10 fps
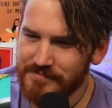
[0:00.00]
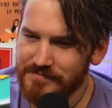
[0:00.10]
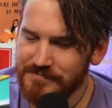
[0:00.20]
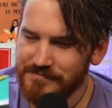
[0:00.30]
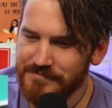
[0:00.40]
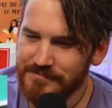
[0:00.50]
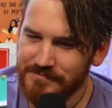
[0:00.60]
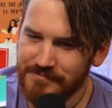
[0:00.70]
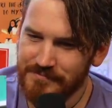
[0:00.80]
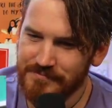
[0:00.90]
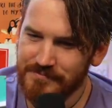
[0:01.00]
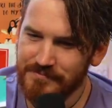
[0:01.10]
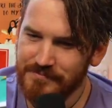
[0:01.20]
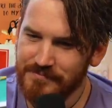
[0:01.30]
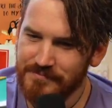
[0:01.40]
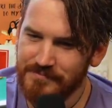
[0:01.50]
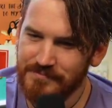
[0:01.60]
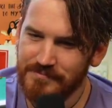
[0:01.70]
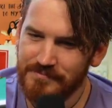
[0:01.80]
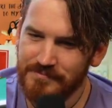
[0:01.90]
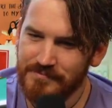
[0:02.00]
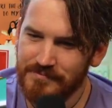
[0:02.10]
(not speaking)